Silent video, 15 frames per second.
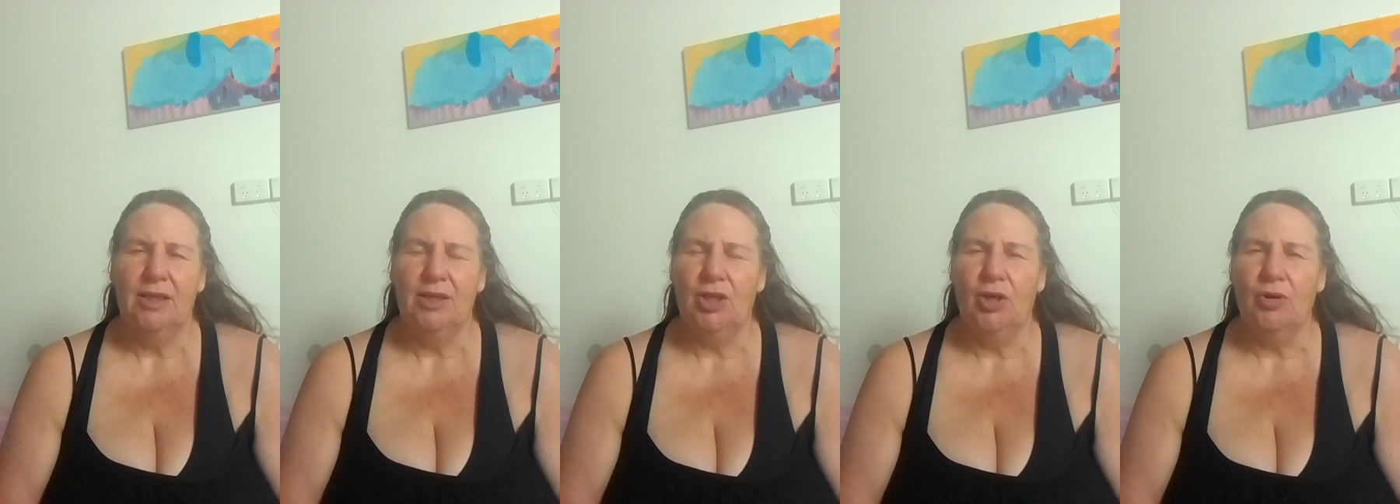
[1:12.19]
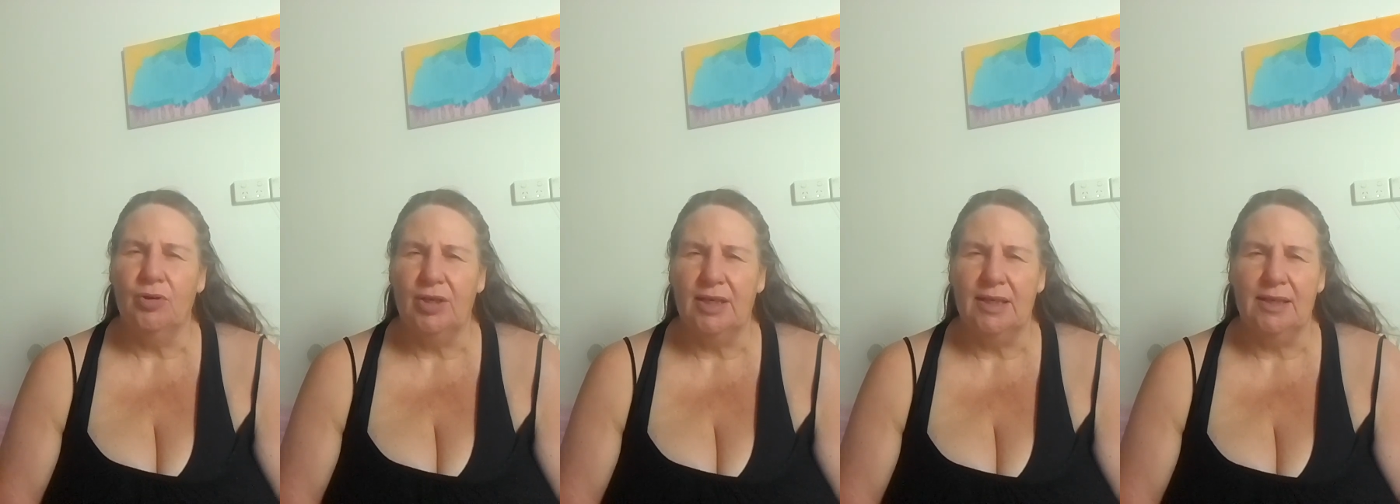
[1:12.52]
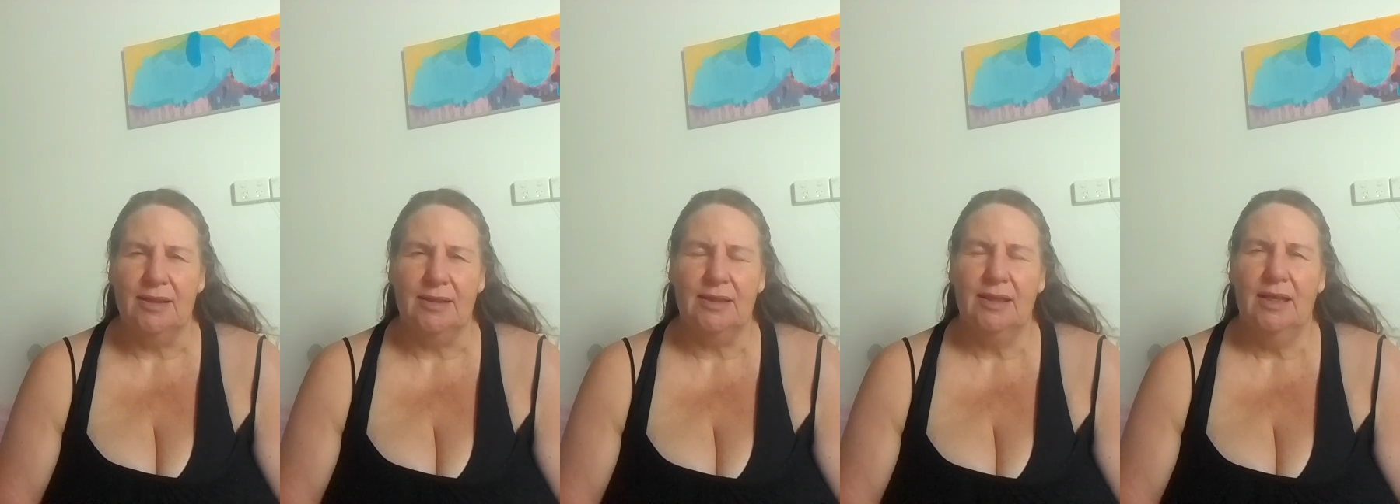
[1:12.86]

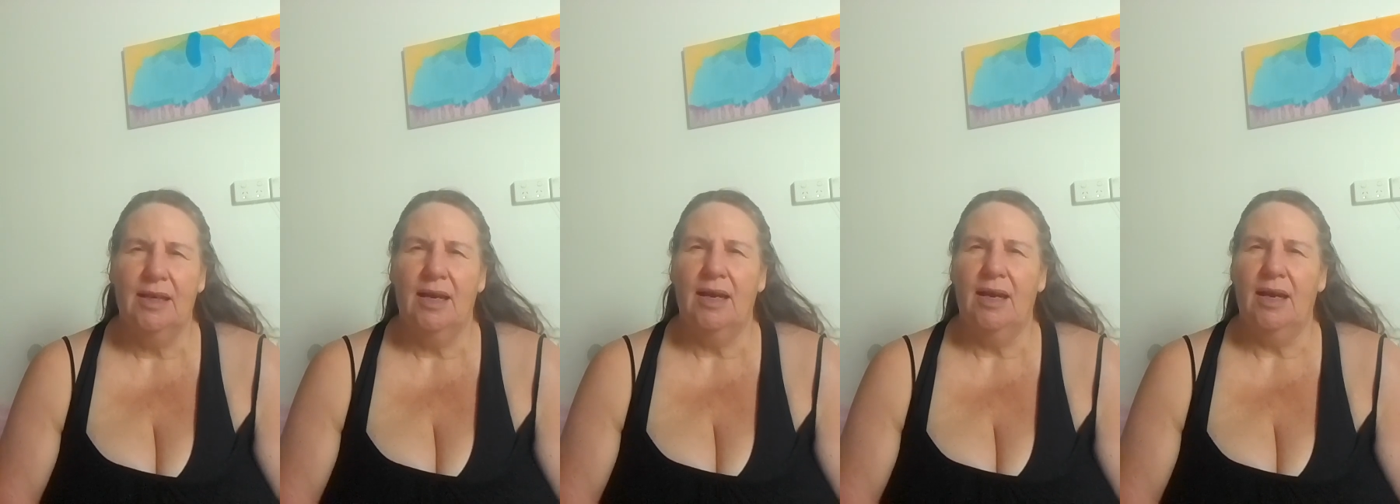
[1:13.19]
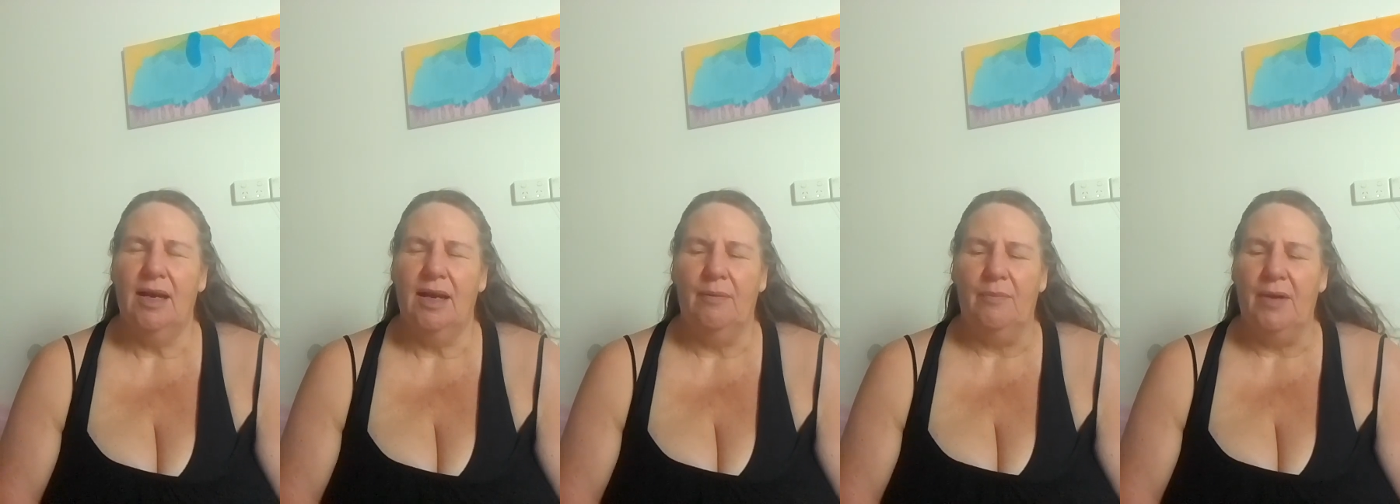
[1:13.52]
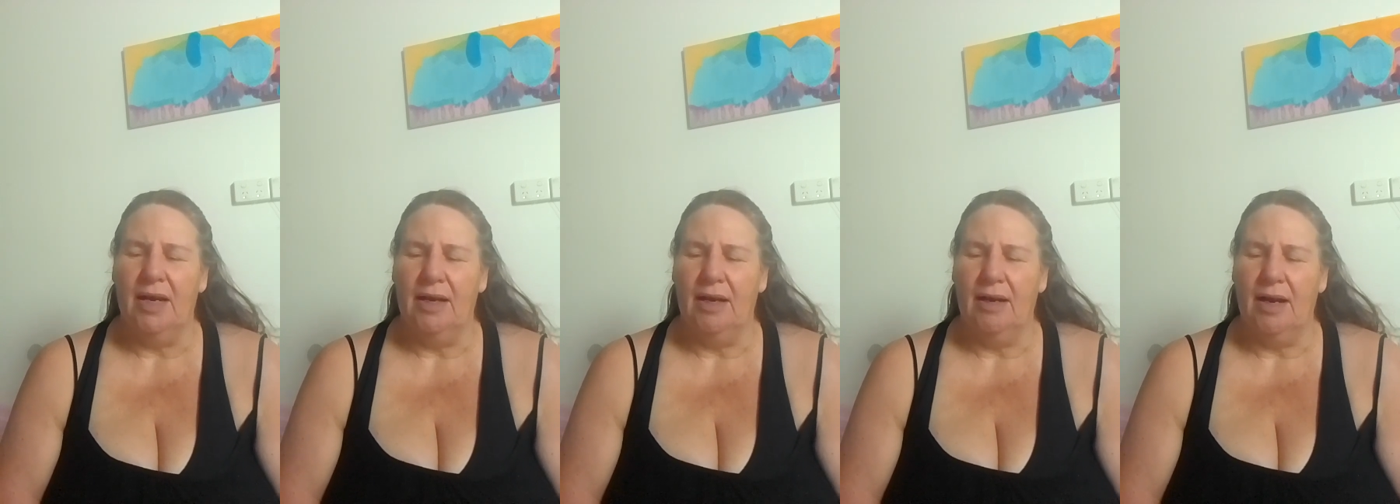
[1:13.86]
yogis
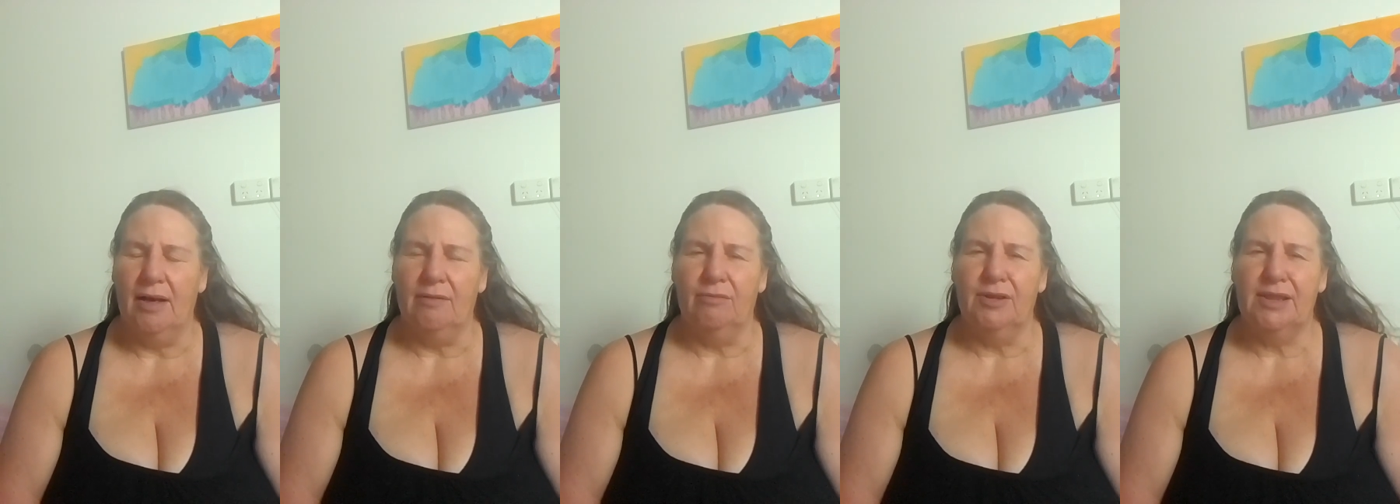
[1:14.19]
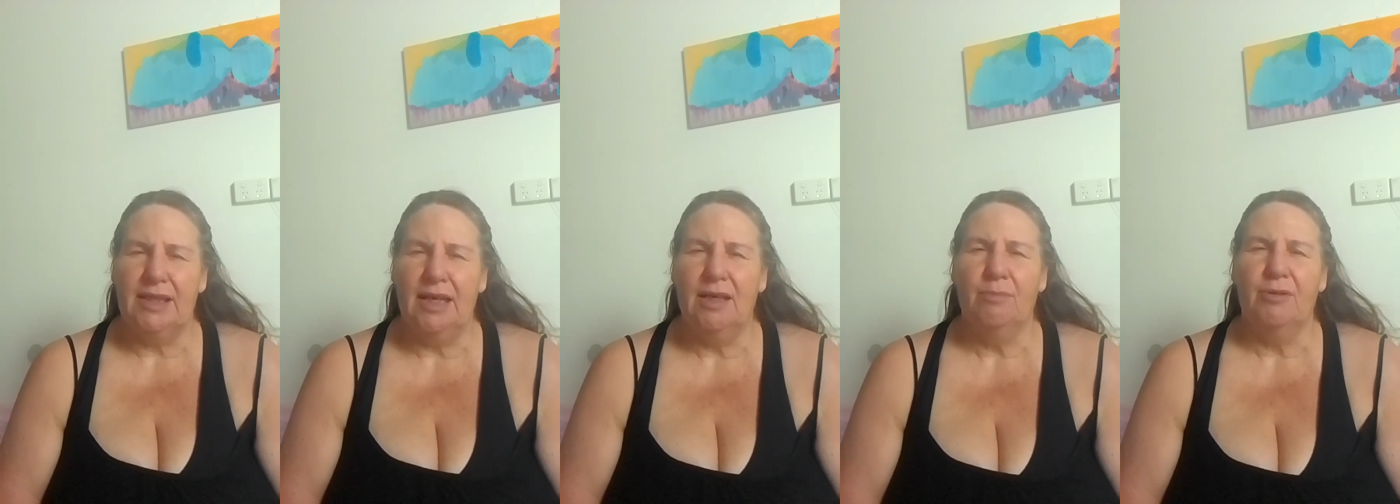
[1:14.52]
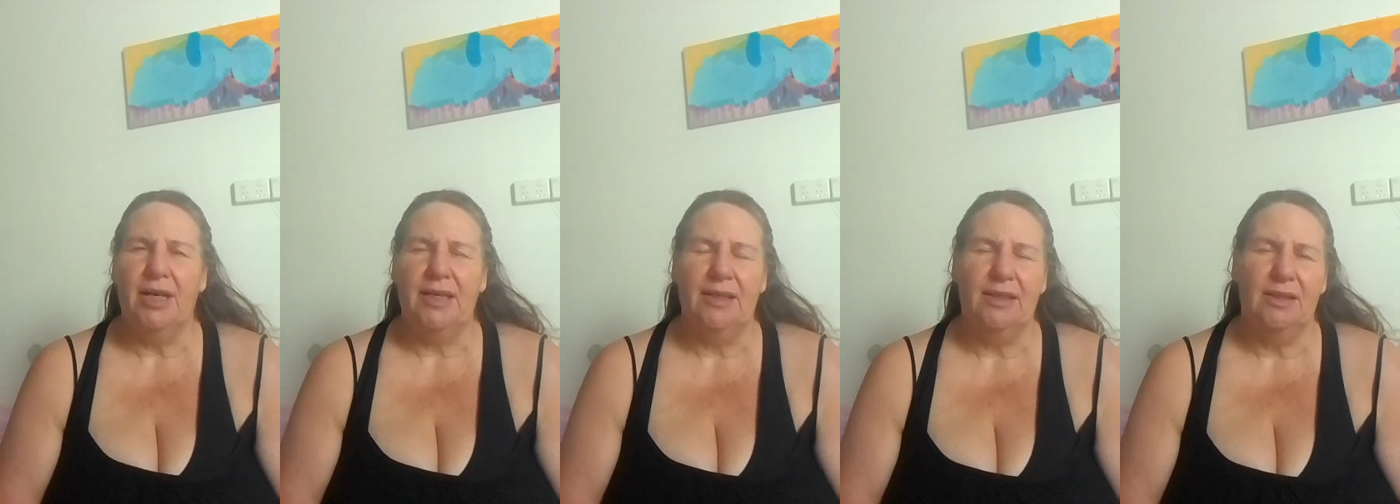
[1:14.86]
are
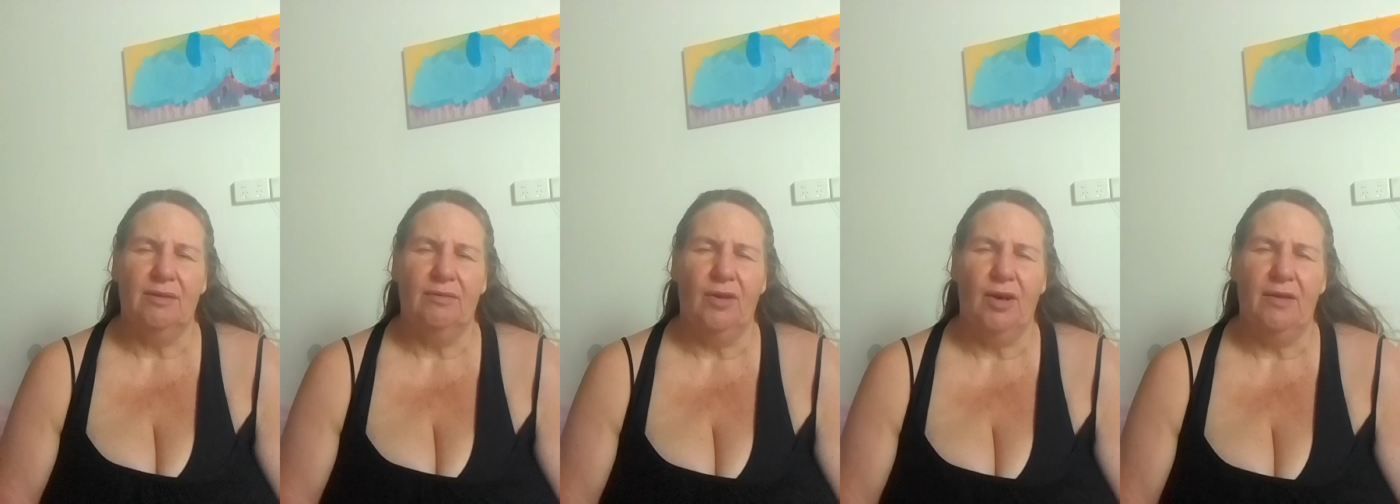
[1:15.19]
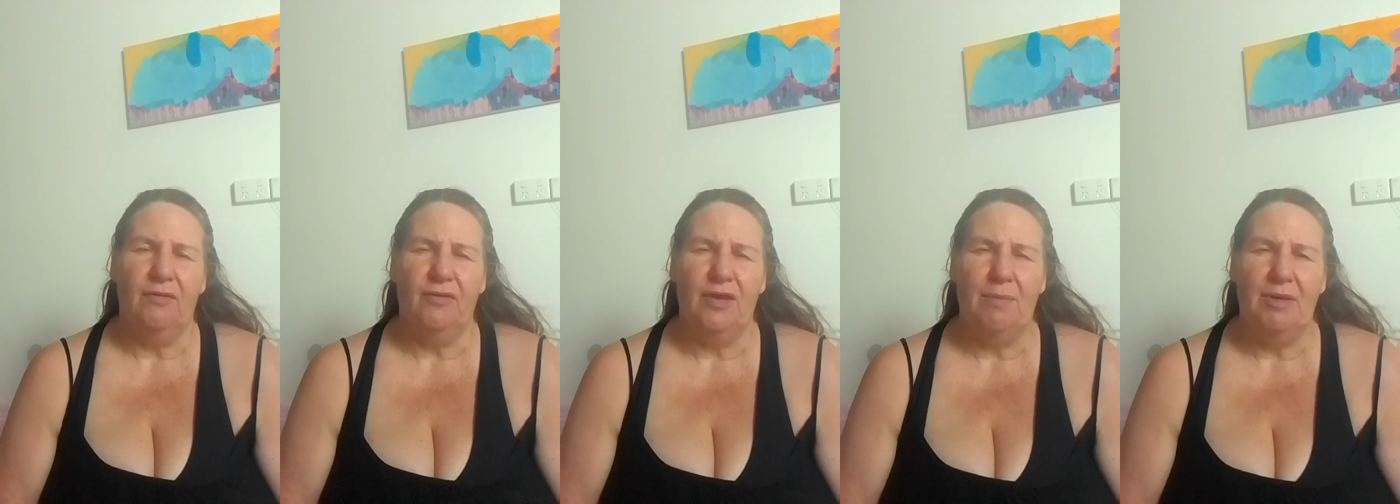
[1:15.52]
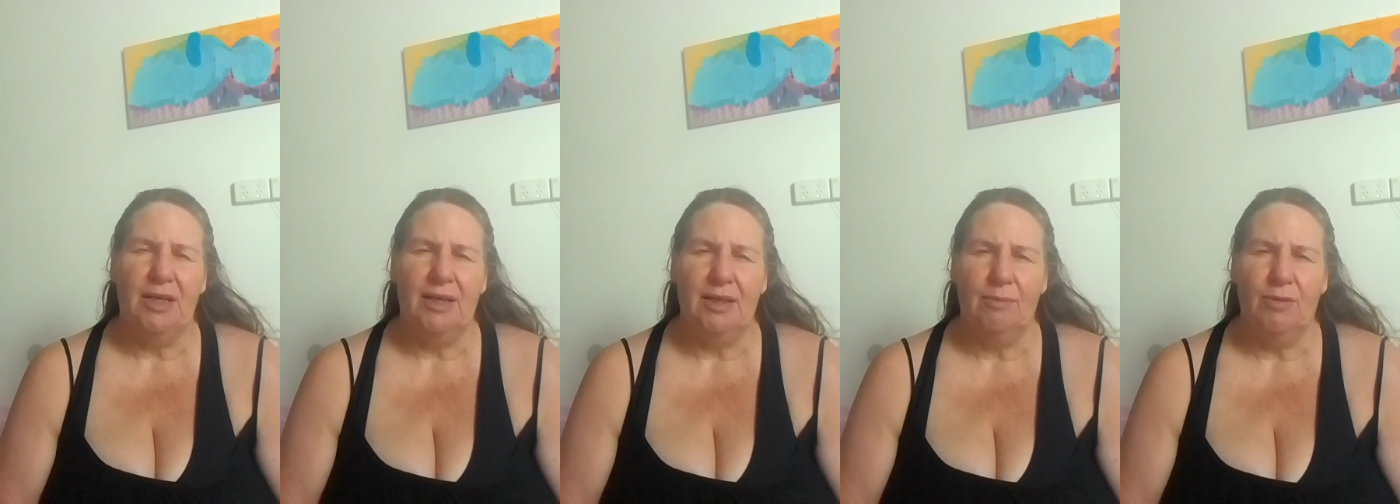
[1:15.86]
celebrating the divine
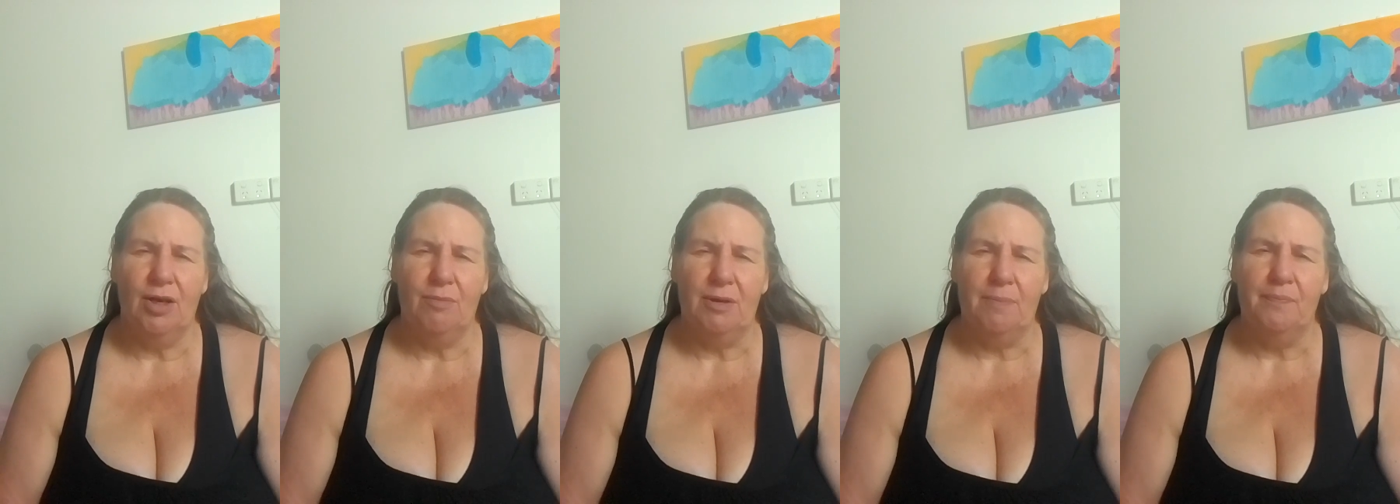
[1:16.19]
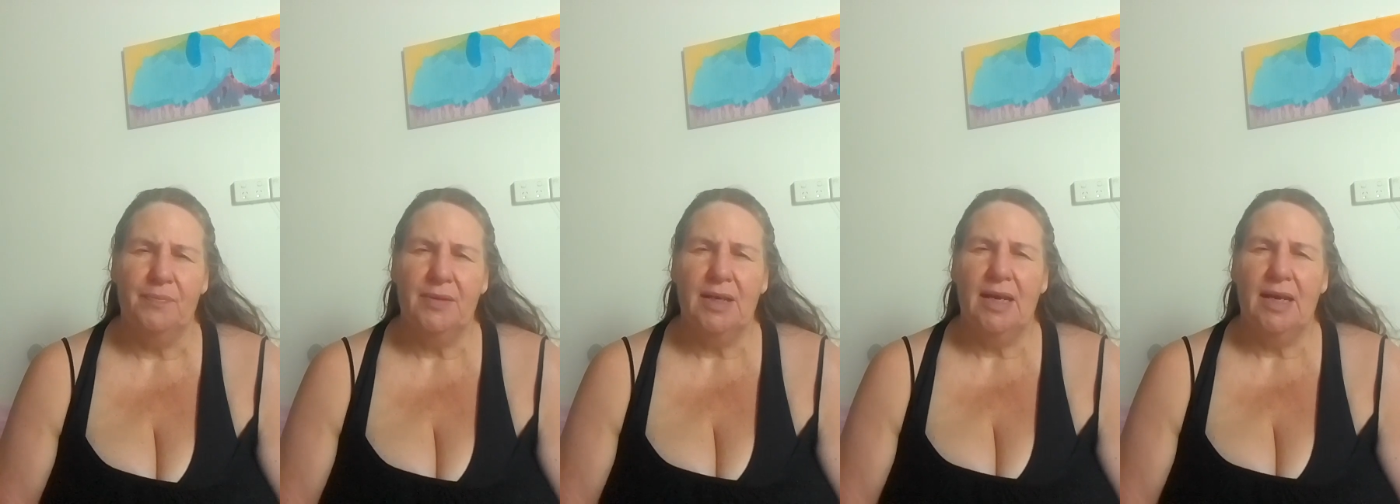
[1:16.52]
feminine at the moment.